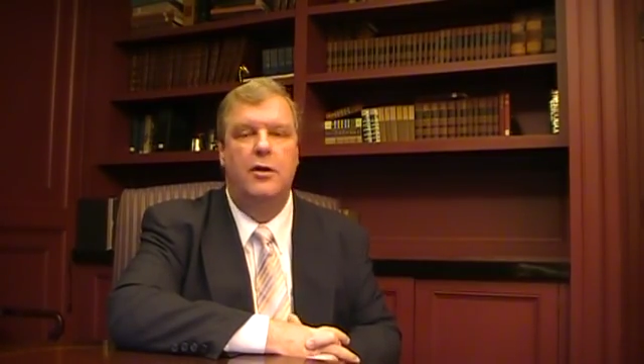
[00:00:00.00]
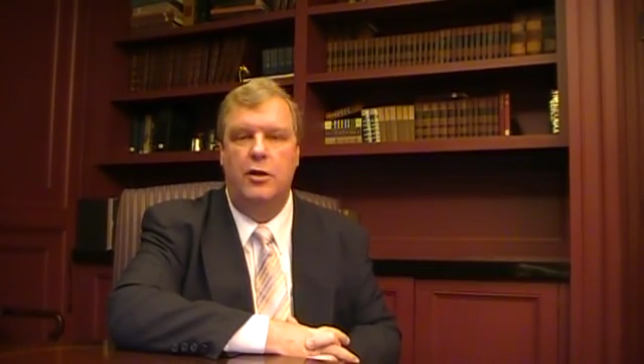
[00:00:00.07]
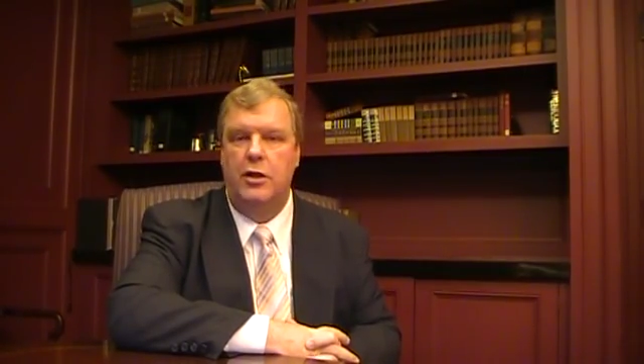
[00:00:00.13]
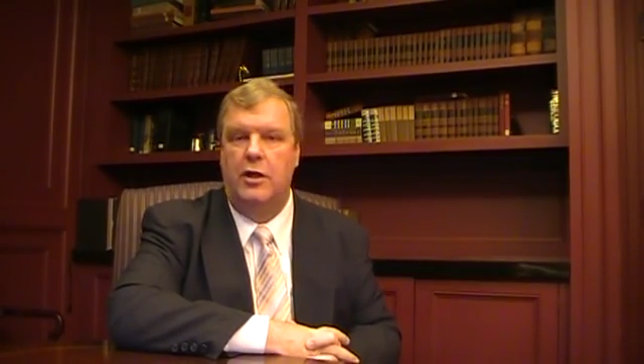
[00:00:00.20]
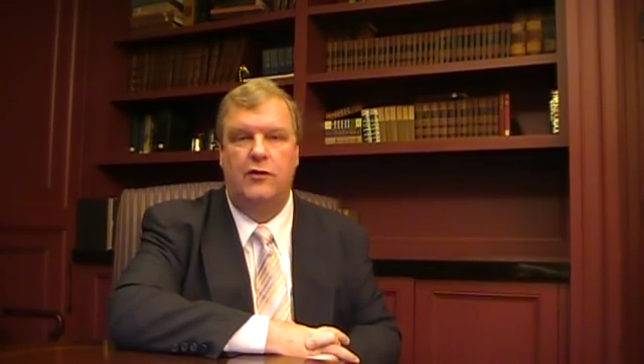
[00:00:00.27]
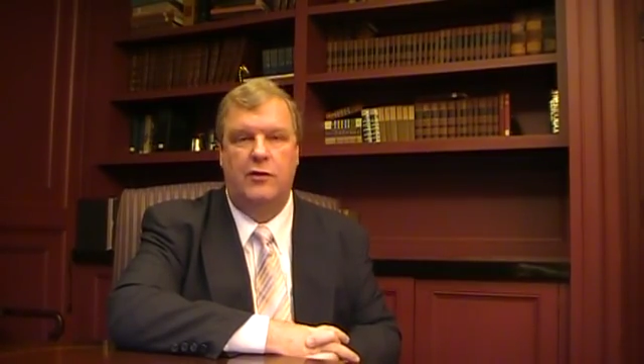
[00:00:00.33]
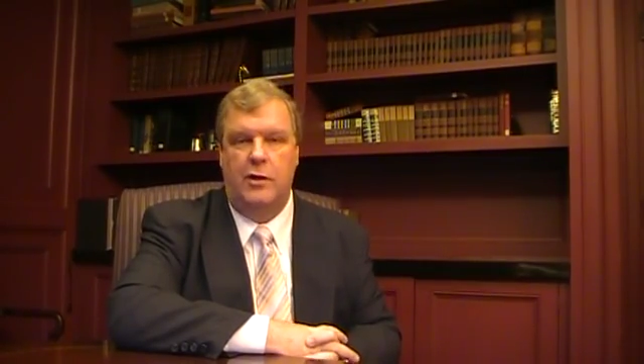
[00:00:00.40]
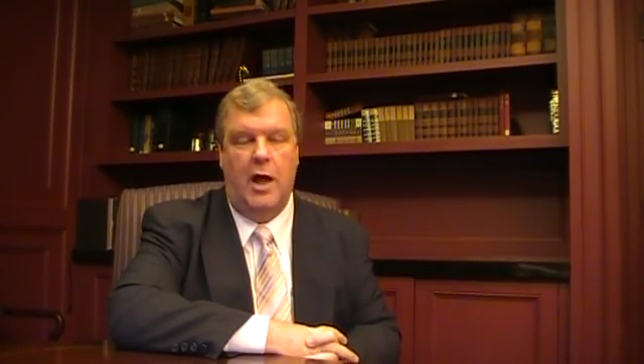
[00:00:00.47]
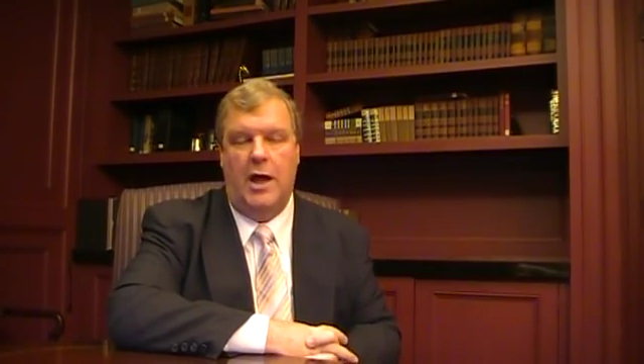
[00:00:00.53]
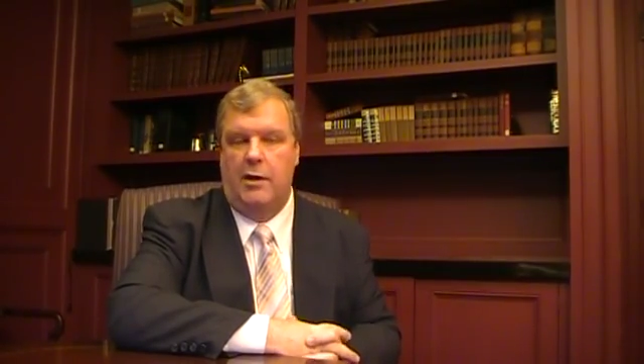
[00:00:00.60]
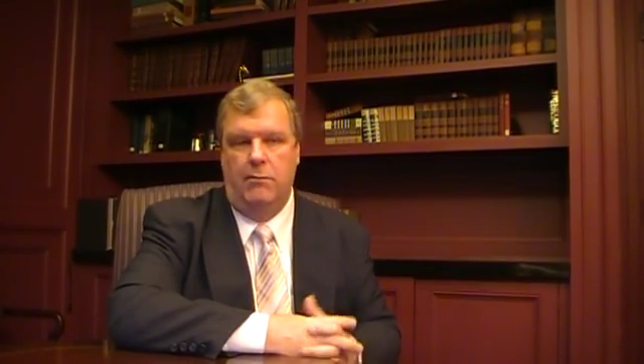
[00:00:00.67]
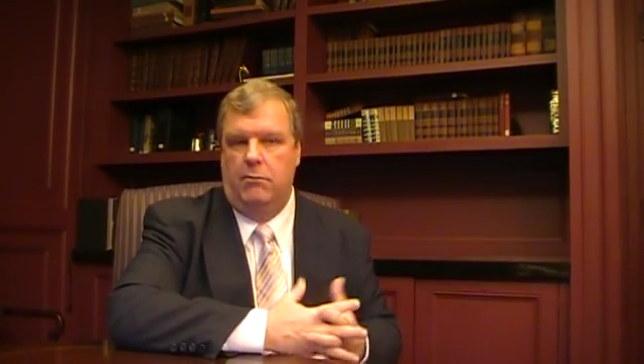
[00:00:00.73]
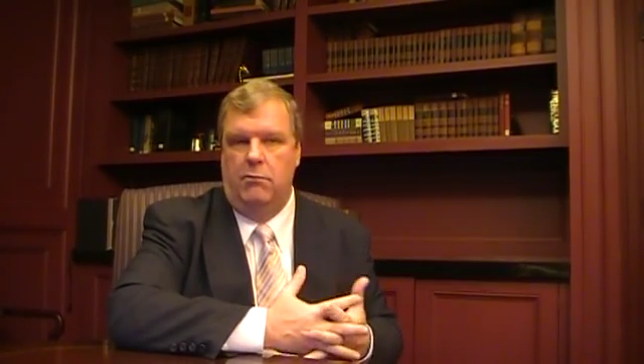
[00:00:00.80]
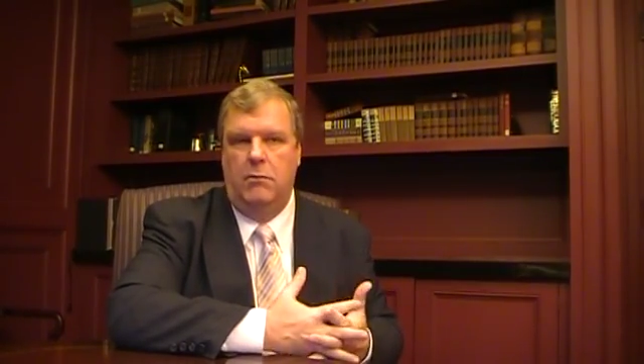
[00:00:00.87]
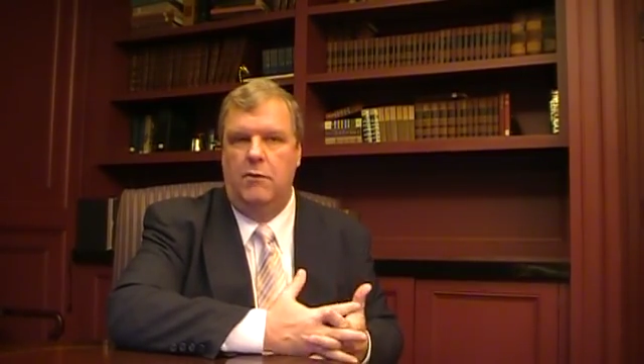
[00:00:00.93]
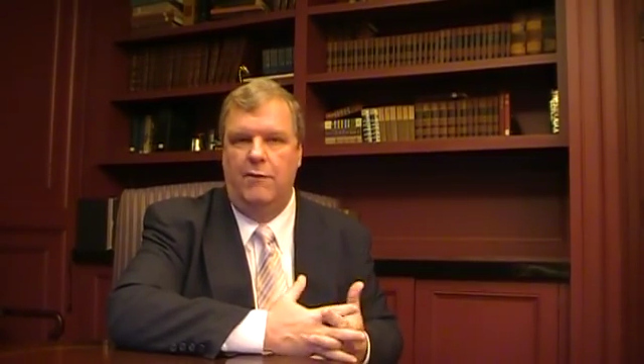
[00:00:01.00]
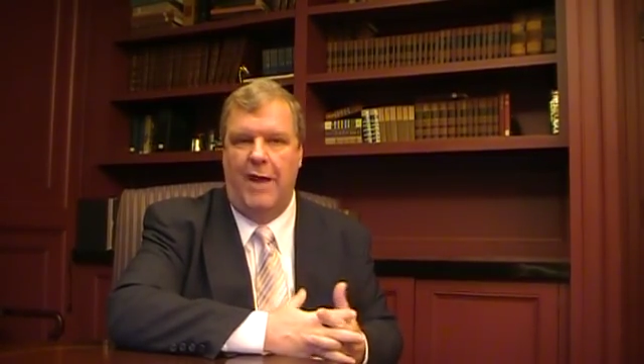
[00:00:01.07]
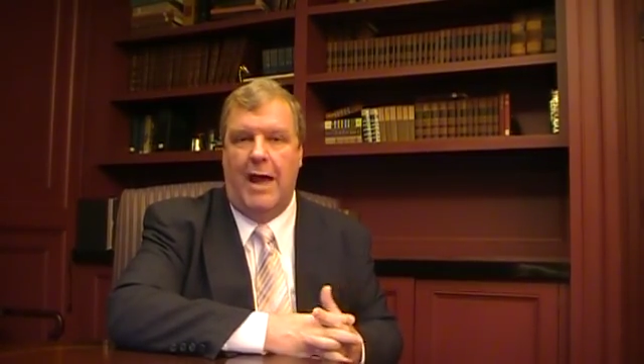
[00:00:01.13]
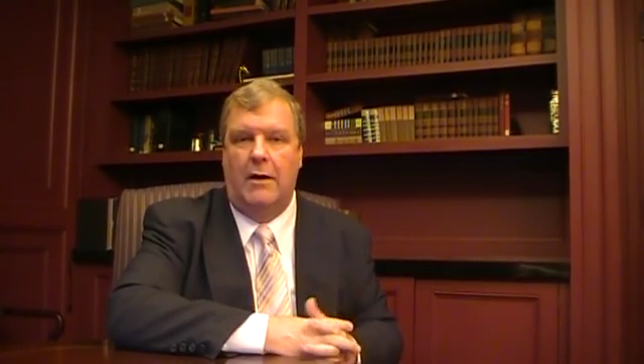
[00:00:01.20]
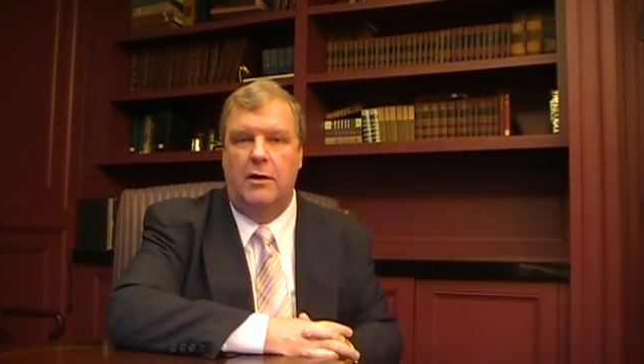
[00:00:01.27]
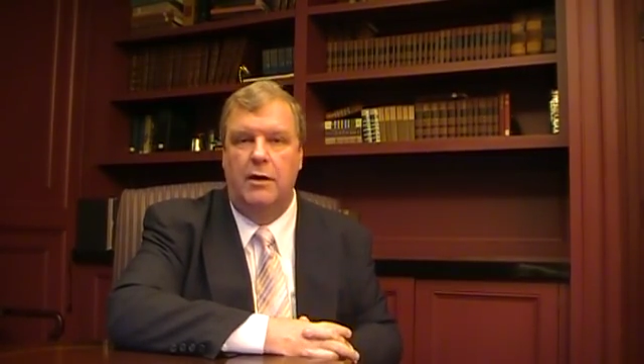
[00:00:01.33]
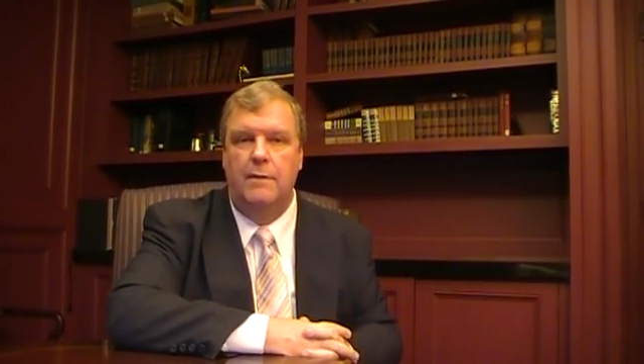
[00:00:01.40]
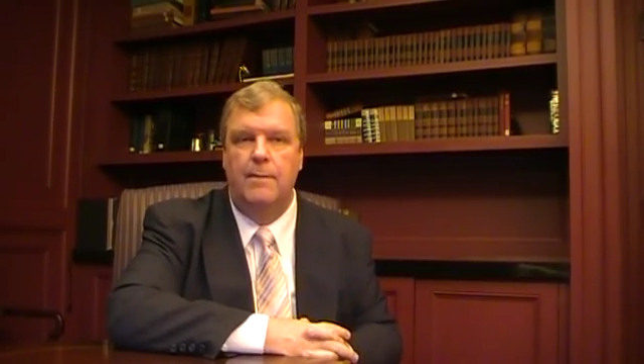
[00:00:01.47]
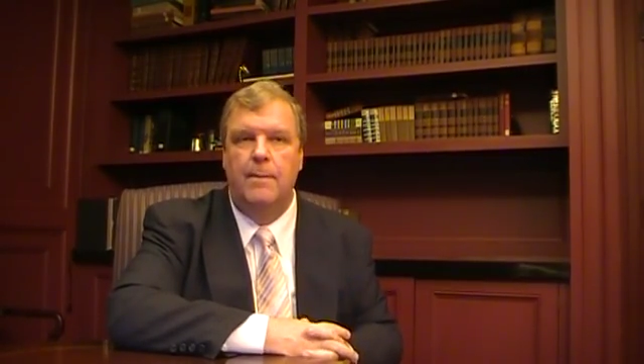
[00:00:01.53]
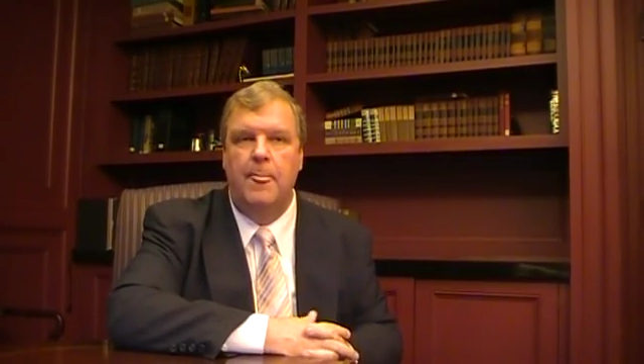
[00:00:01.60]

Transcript: it's not valid.